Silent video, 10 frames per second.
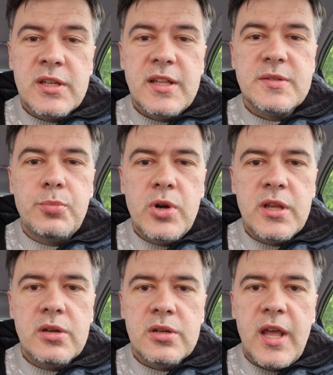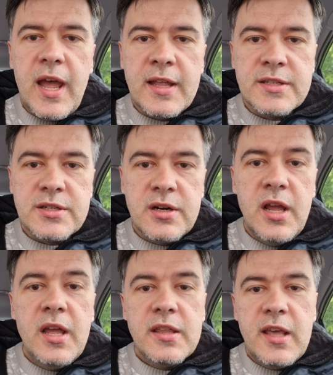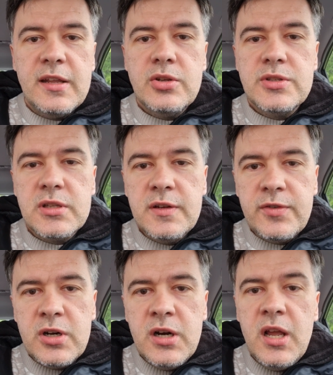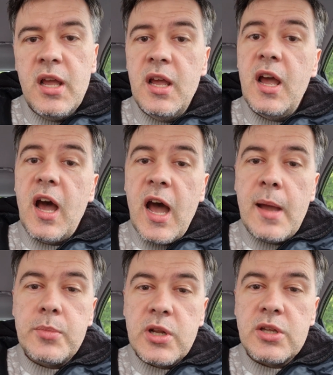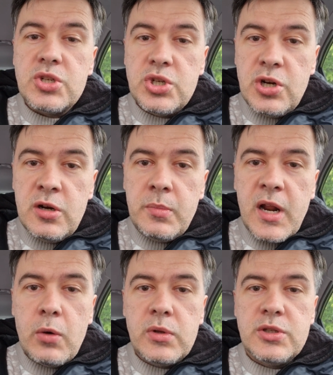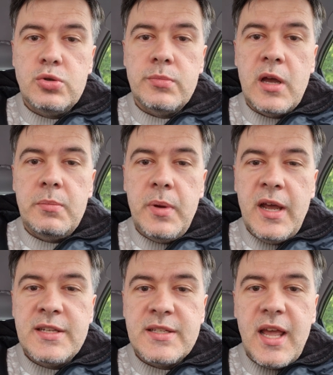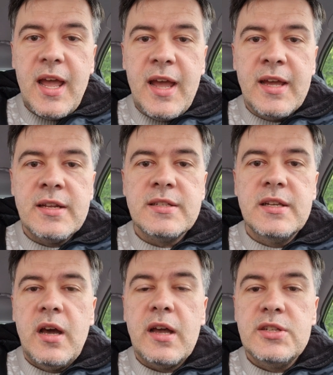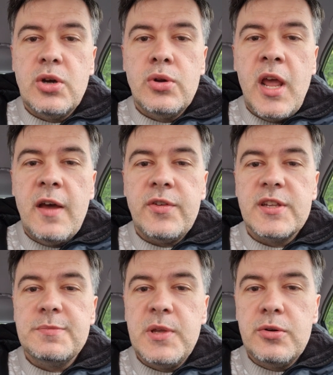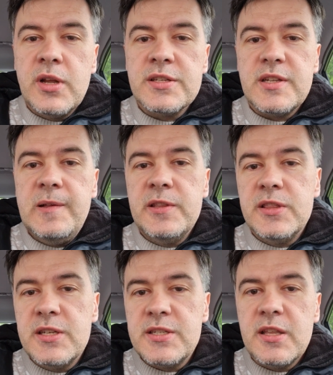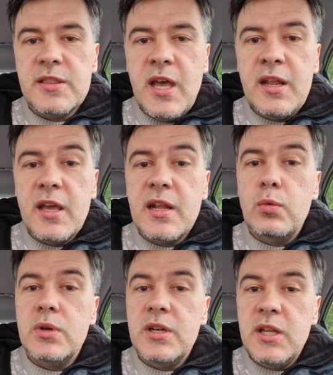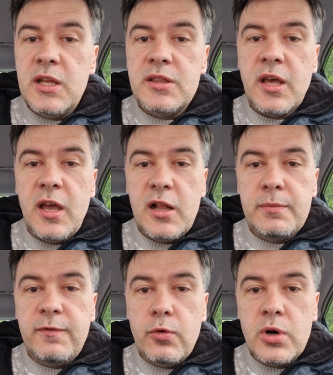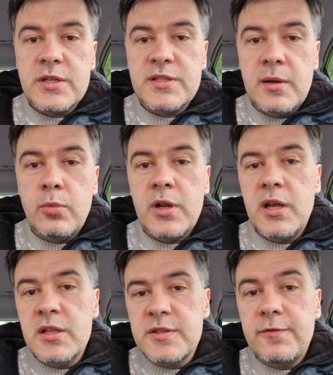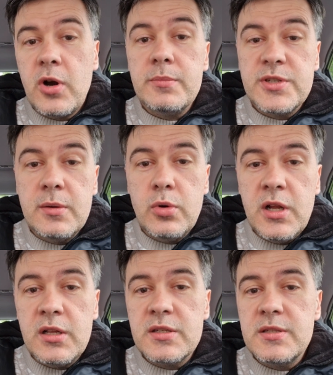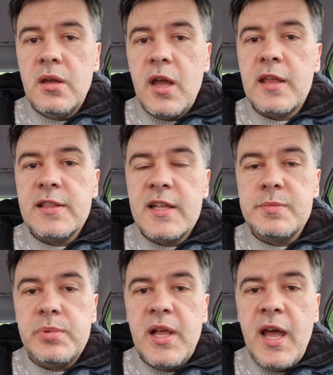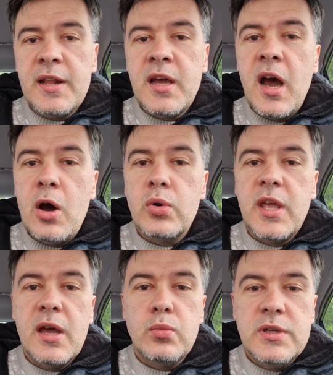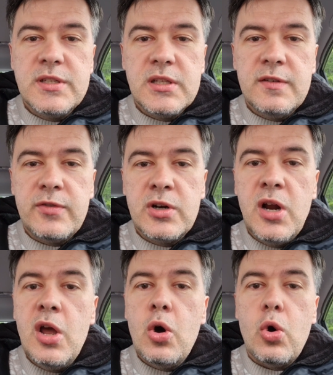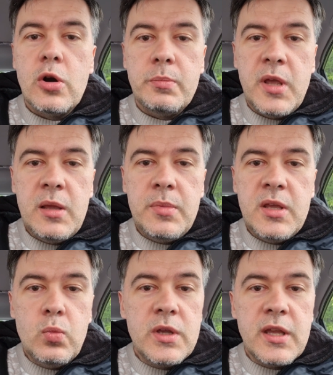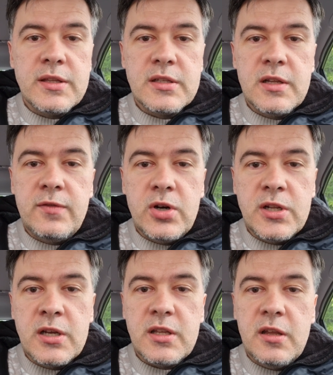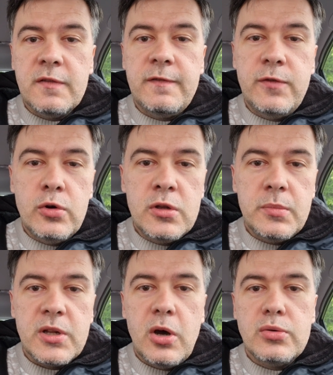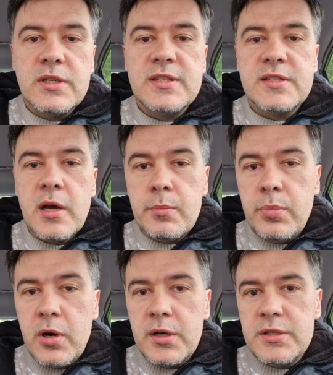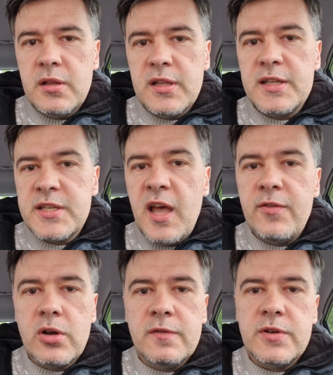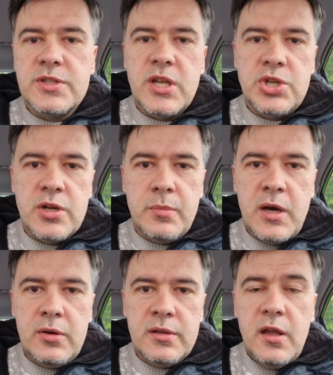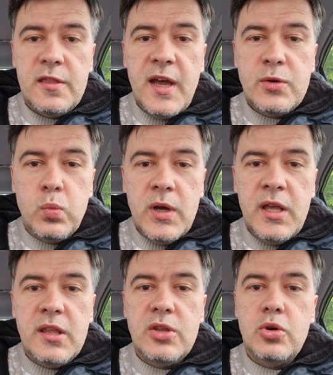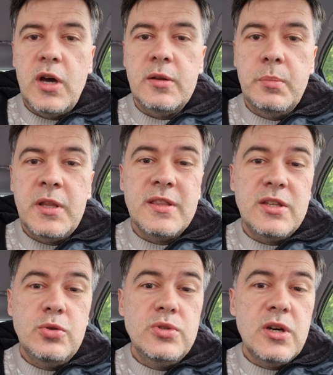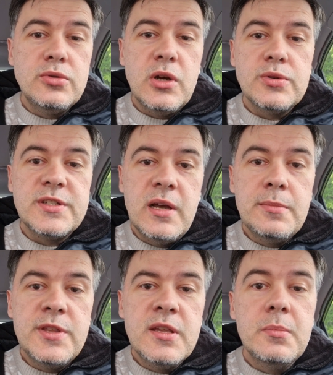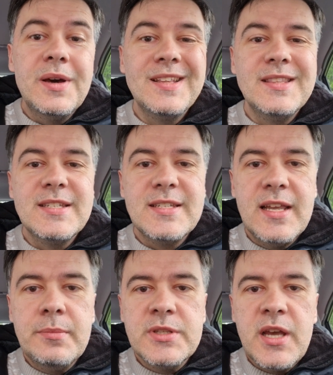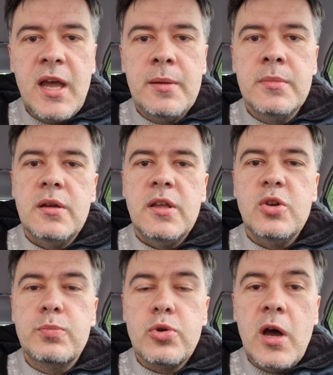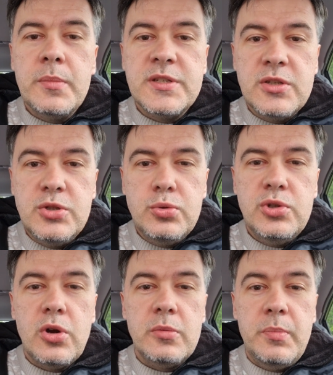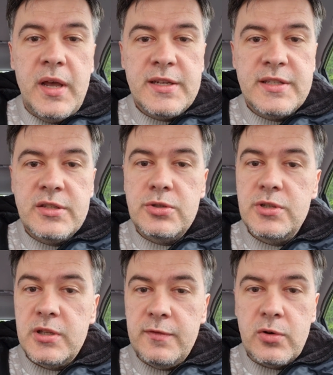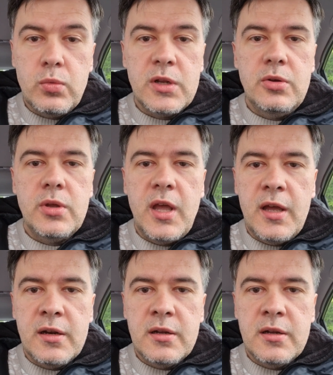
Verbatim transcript: it's pretty good answer. Can you deliver? I'm not sure, but I will do my best and I don't have experience in this and that and I would need the help for someone else, from someone else. And let's plan how can we deliver? or maybe we can deliver not in full, but only some parts. Let's have a conversation about it. That way you admit that you don't know something, but at the same time, you promise to do your best to deliver what you can